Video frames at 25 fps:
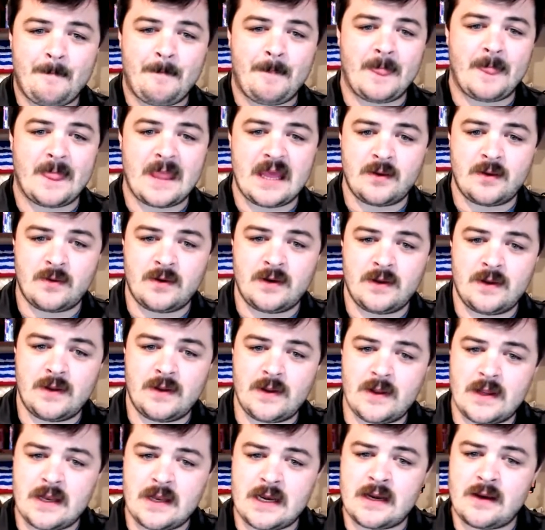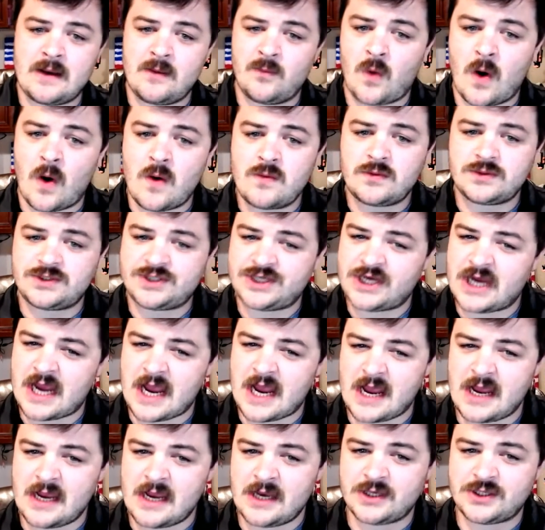It won't
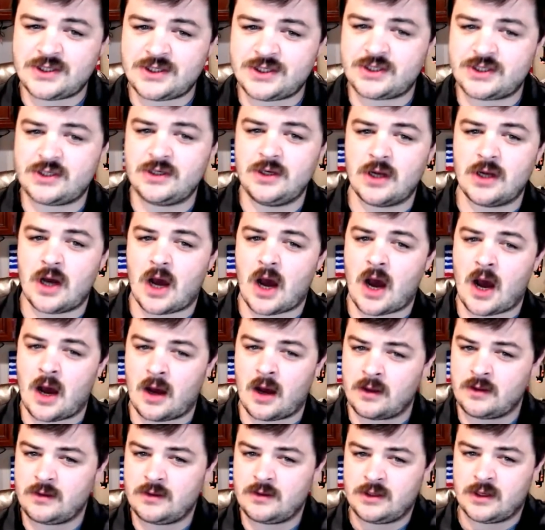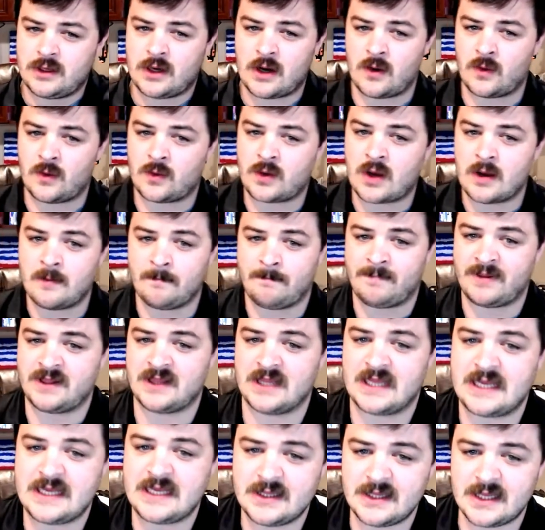change,
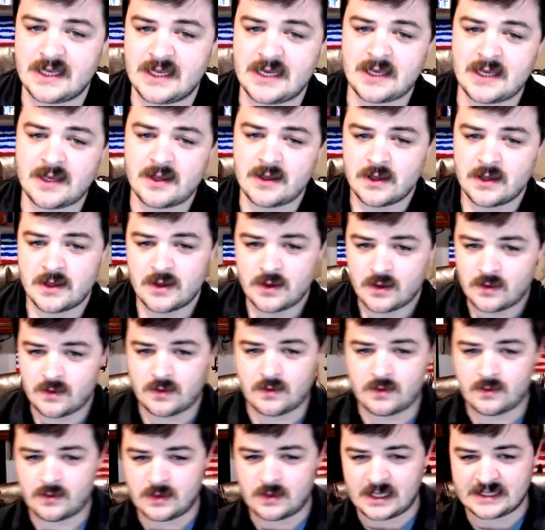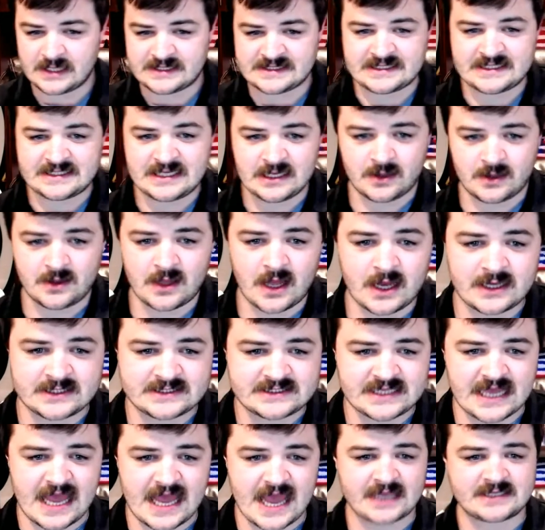completely. It's still
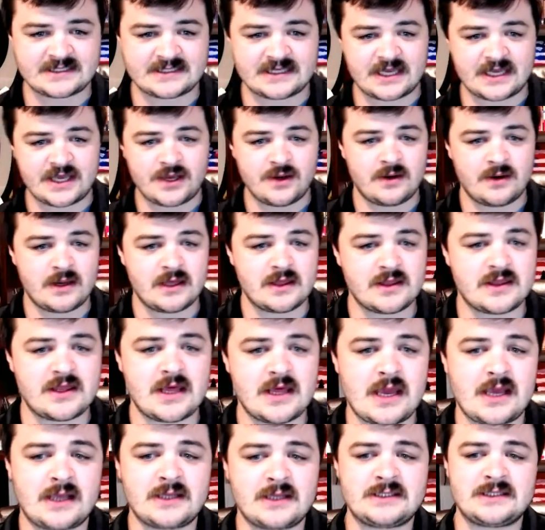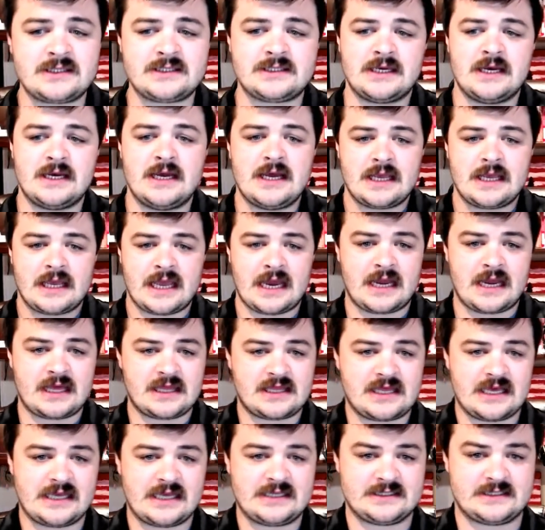us executing things, getting
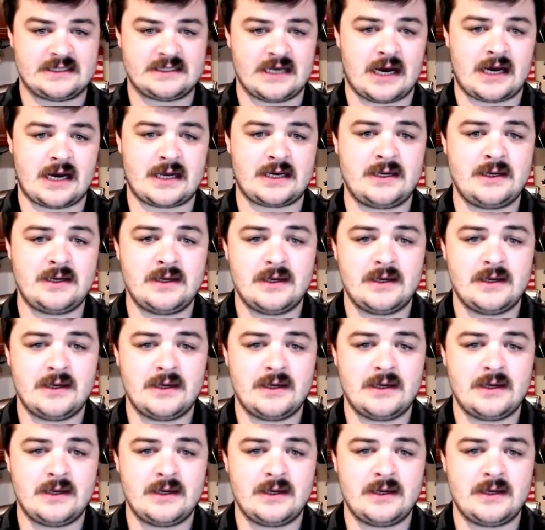things done,